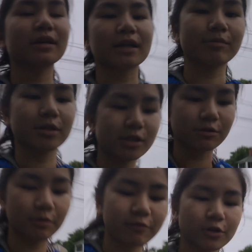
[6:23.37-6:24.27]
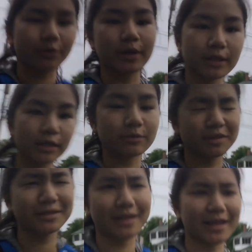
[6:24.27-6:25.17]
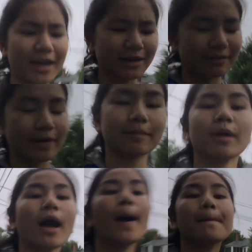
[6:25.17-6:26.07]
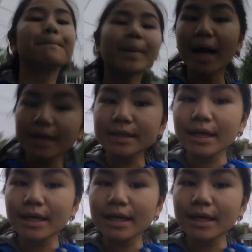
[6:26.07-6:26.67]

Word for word: thought I was stupid for doing this, which I kind of am, but